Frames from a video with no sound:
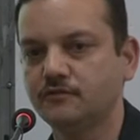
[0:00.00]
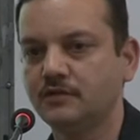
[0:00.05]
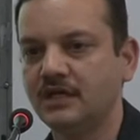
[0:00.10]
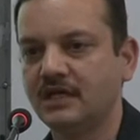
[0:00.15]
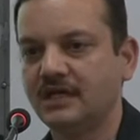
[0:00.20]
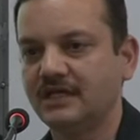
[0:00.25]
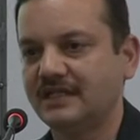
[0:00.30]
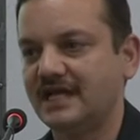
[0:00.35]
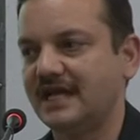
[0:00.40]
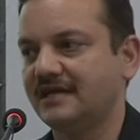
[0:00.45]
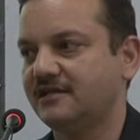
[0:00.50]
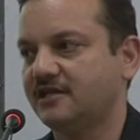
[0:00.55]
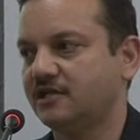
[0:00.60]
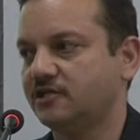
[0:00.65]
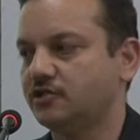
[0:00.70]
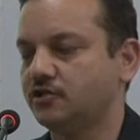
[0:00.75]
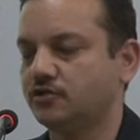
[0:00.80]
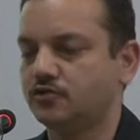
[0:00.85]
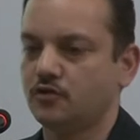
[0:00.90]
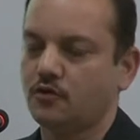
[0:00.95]
to that
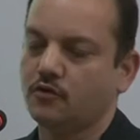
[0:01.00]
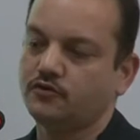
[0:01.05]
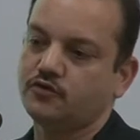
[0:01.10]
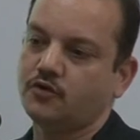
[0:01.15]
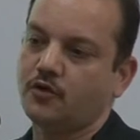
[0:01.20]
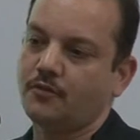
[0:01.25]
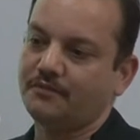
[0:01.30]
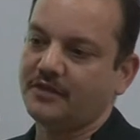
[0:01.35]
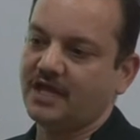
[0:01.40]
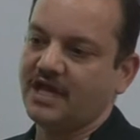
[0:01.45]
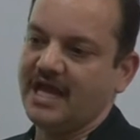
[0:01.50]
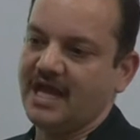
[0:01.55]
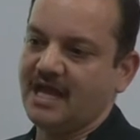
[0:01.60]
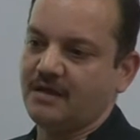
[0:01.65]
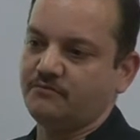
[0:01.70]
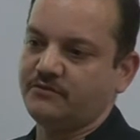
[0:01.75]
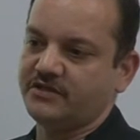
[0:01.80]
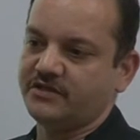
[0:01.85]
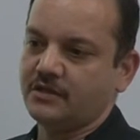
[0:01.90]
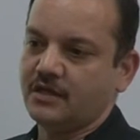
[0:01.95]
electricity. So the
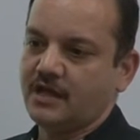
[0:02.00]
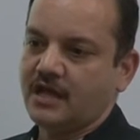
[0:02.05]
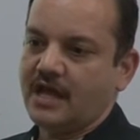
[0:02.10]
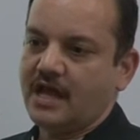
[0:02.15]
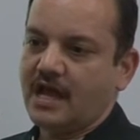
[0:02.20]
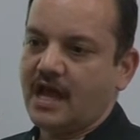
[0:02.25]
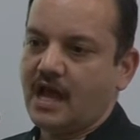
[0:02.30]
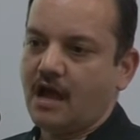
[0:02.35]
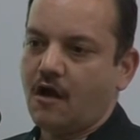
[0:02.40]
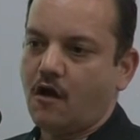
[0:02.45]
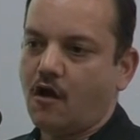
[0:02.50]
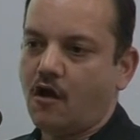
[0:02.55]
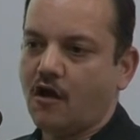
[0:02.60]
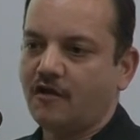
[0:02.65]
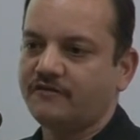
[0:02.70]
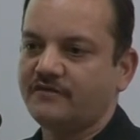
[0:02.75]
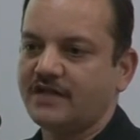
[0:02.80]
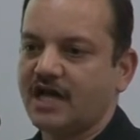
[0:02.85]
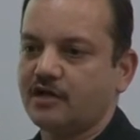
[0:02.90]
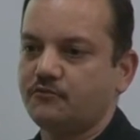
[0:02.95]
aims
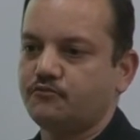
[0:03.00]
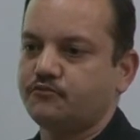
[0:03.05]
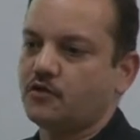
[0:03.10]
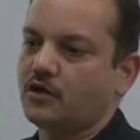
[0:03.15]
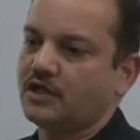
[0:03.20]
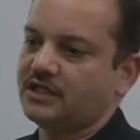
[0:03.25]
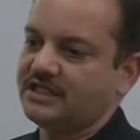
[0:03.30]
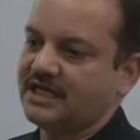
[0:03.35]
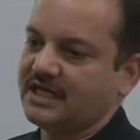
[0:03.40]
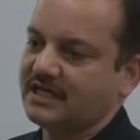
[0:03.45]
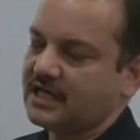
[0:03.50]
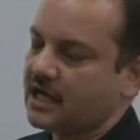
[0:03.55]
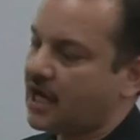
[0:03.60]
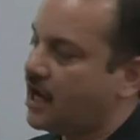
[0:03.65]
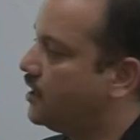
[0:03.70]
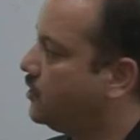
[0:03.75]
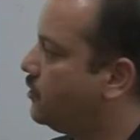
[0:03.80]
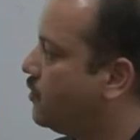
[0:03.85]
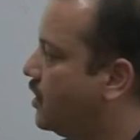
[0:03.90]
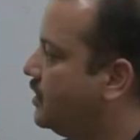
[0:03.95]
of that project
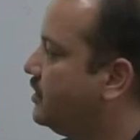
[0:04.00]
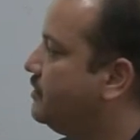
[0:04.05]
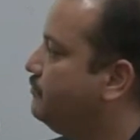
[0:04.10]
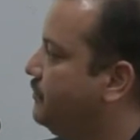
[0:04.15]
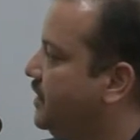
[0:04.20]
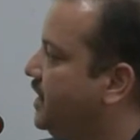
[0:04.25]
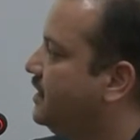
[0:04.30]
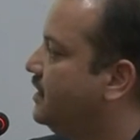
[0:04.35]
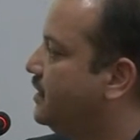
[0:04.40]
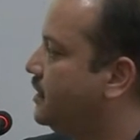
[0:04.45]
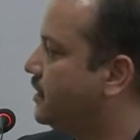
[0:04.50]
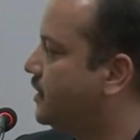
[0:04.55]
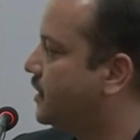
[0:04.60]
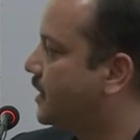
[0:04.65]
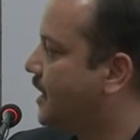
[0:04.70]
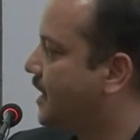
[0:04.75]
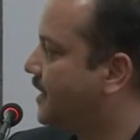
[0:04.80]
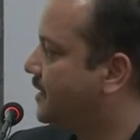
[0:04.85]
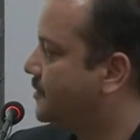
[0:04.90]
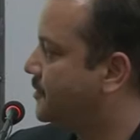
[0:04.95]
are not being
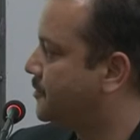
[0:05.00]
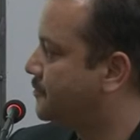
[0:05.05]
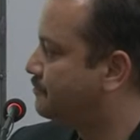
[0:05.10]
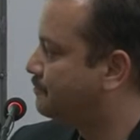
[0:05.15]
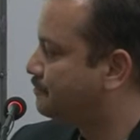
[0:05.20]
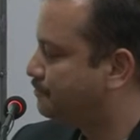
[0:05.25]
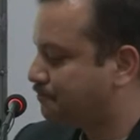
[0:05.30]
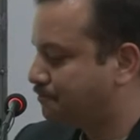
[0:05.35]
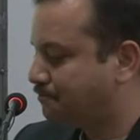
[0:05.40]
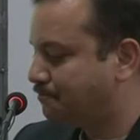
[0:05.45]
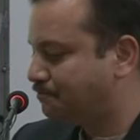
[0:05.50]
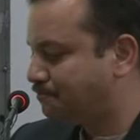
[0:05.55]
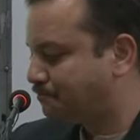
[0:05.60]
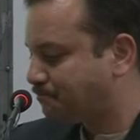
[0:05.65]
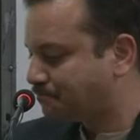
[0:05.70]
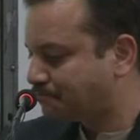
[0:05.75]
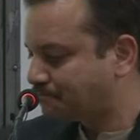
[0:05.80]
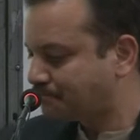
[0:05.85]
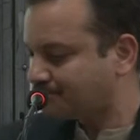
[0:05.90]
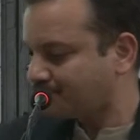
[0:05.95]
realized.
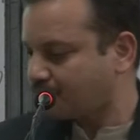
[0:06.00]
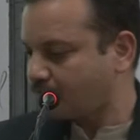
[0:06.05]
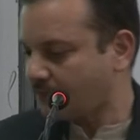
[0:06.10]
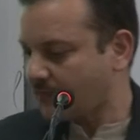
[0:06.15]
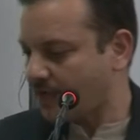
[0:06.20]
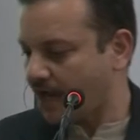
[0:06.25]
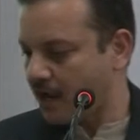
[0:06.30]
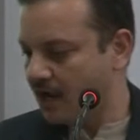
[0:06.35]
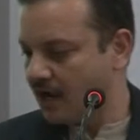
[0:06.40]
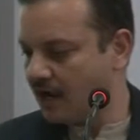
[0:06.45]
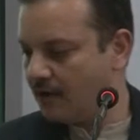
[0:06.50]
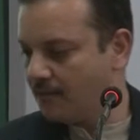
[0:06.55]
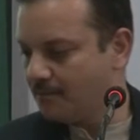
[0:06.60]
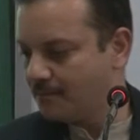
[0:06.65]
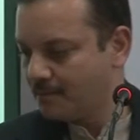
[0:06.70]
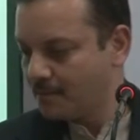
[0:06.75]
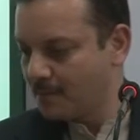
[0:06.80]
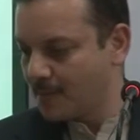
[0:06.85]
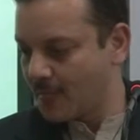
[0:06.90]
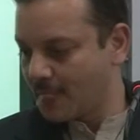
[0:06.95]

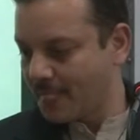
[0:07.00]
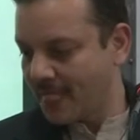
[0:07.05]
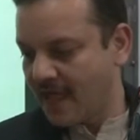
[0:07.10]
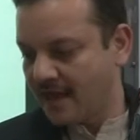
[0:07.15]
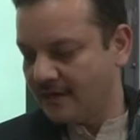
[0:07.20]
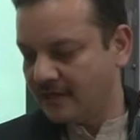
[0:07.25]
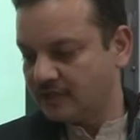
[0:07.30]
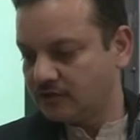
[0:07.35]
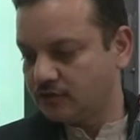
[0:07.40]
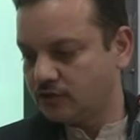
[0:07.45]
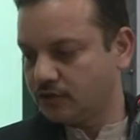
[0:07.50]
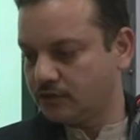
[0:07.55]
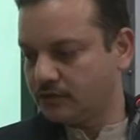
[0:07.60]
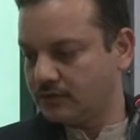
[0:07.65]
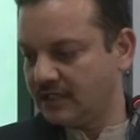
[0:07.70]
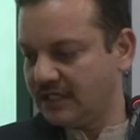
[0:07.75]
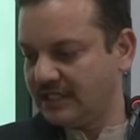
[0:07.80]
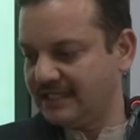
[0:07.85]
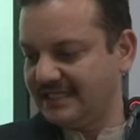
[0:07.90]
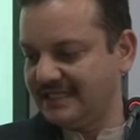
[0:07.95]
So
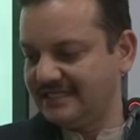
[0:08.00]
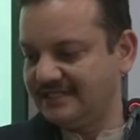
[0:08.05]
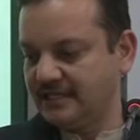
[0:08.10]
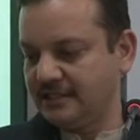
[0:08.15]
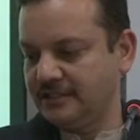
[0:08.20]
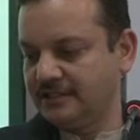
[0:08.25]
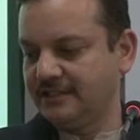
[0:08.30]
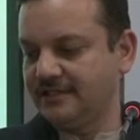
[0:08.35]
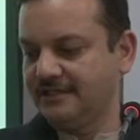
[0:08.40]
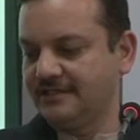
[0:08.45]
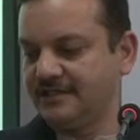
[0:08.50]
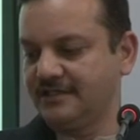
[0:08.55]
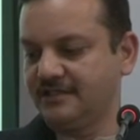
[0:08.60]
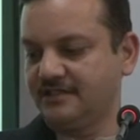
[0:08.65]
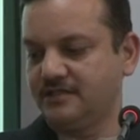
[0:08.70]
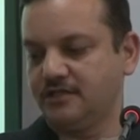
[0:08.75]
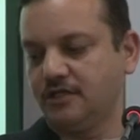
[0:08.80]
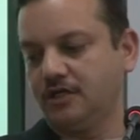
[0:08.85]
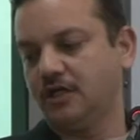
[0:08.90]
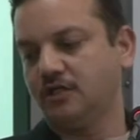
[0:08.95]
this
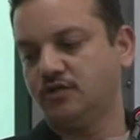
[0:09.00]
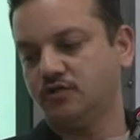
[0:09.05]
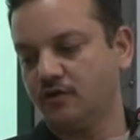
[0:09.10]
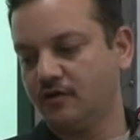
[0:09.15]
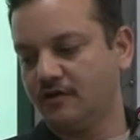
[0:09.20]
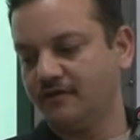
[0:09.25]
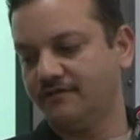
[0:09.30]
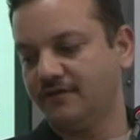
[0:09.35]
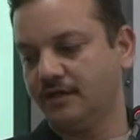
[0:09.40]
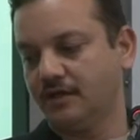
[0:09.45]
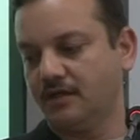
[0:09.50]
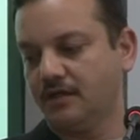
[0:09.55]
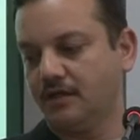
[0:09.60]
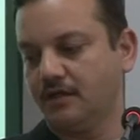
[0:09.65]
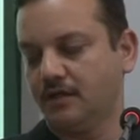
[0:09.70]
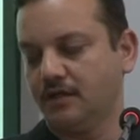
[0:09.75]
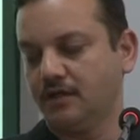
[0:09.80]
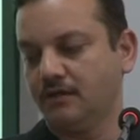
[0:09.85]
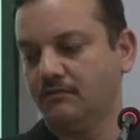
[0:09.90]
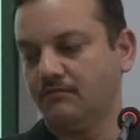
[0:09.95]
is a sort of
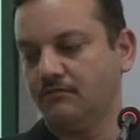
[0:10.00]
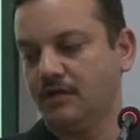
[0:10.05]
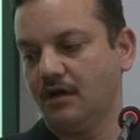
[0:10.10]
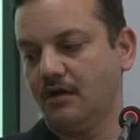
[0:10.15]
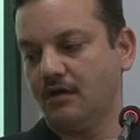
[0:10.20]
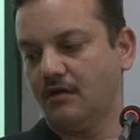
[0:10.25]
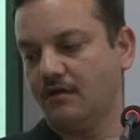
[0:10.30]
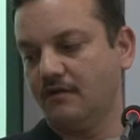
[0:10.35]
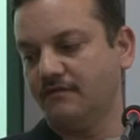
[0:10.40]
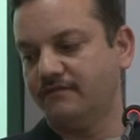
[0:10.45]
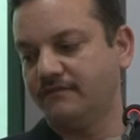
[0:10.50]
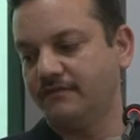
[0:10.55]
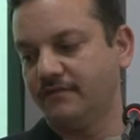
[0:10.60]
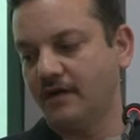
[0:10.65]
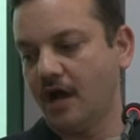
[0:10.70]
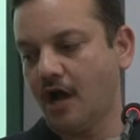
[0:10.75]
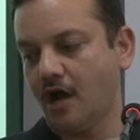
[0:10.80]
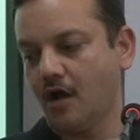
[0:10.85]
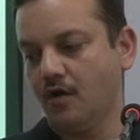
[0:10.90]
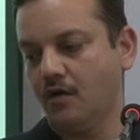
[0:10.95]
of
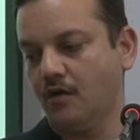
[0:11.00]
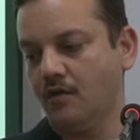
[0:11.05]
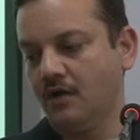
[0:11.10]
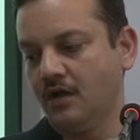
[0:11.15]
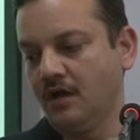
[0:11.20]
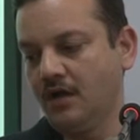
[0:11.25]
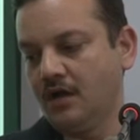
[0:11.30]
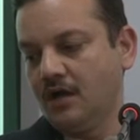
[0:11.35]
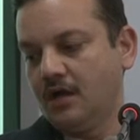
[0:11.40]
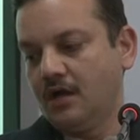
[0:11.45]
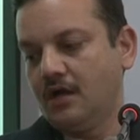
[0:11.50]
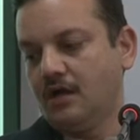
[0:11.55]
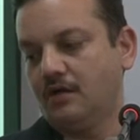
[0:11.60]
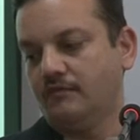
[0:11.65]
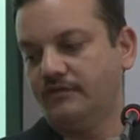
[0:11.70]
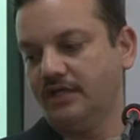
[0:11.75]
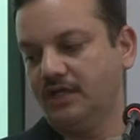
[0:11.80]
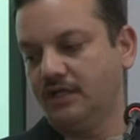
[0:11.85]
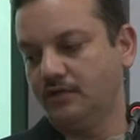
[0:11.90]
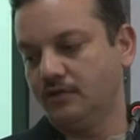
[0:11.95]
how
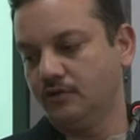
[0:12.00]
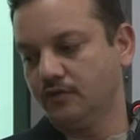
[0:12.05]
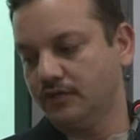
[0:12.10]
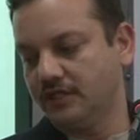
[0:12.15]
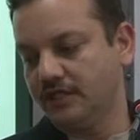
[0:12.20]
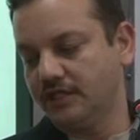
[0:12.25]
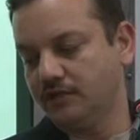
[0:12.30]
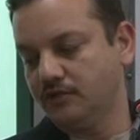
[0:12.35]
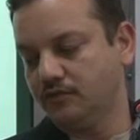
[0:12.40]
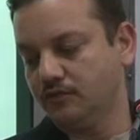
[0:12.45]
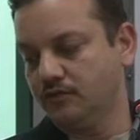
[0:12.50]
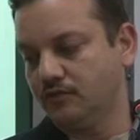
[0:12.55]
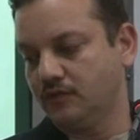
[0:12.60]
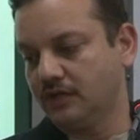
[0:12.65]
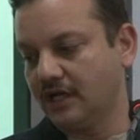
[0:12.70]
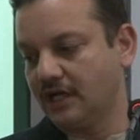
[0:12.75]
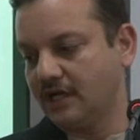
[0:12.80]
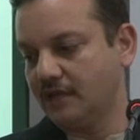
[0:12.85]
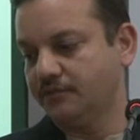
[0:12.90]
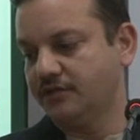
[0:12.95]
we looked
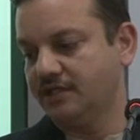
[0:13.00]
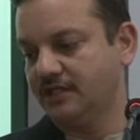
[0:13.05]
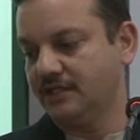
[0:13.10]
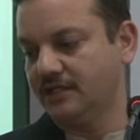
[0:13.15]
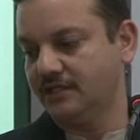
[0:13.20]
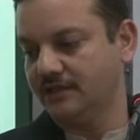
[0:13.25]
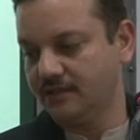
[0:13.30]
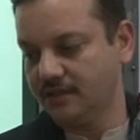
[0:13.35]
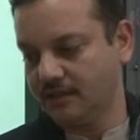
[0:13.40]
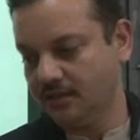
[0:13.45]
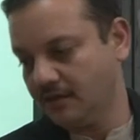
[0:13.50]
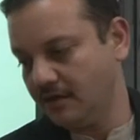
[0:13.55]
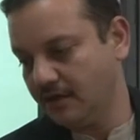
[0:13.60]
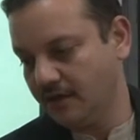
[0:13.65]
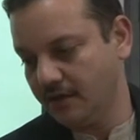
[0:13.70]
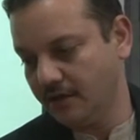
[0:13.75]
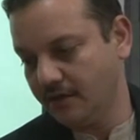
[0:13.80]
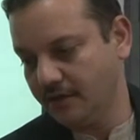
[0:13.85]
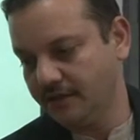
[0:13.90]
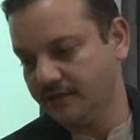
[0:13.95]
into corruption in
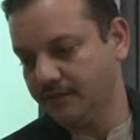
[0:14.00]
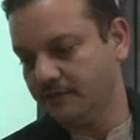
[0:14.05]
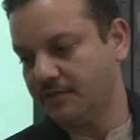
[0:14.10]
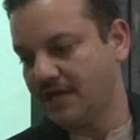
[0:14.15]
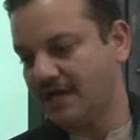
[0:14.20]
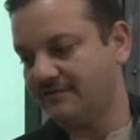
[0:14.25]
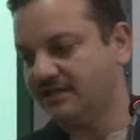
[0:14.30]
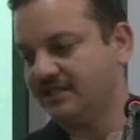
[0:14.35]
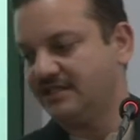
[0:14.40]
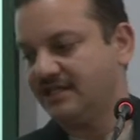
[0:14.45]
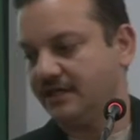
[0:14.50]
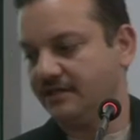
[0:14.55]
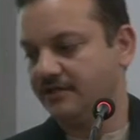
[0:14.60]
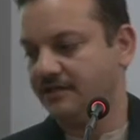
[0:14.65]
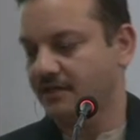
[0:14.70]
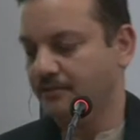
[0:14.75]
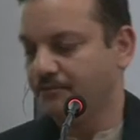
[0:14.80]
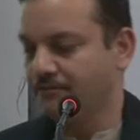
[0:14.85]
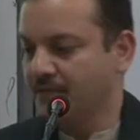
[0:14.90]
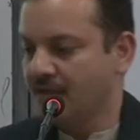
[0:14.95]
the private
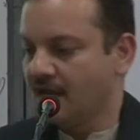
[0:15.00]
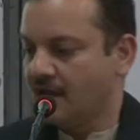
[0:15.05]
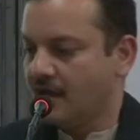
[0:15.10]
sector,